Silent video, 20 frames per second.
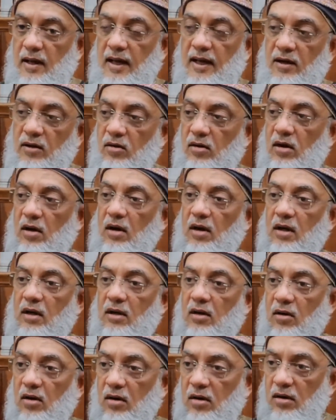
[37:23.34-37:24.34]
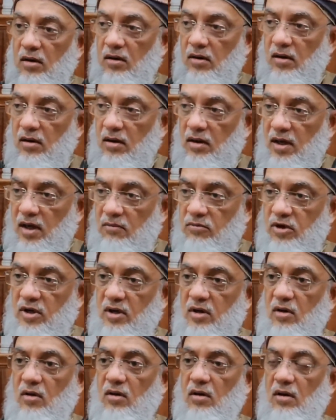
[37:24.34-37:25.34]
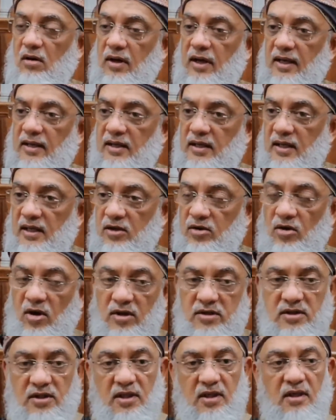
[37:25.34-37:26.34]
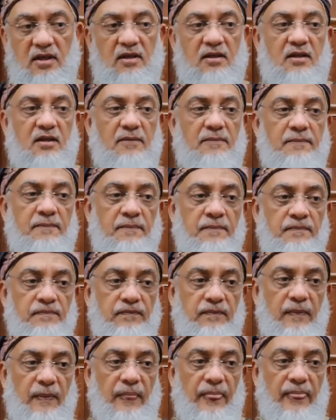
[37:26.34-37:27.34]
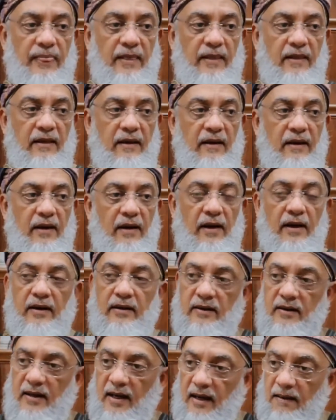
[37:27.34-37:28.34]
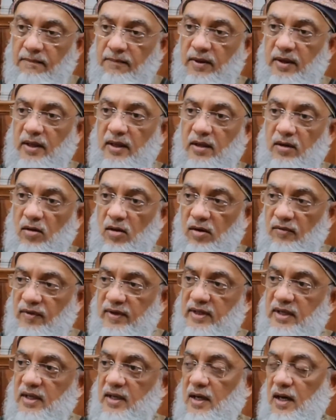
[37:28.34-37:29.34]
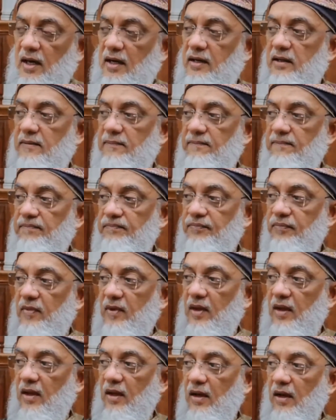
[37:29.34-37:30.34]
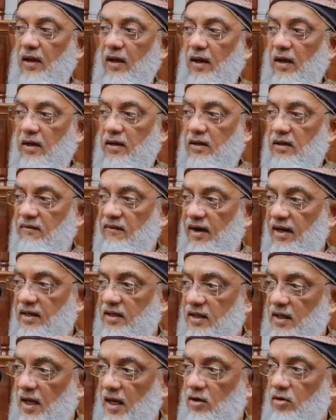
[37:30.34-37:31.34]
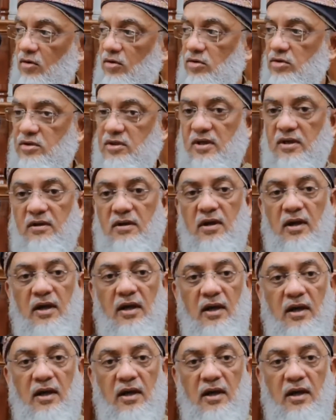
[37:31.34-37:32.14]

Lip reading: alcohol or khamr or any intoxicant and gambling of any kind and divining arrows and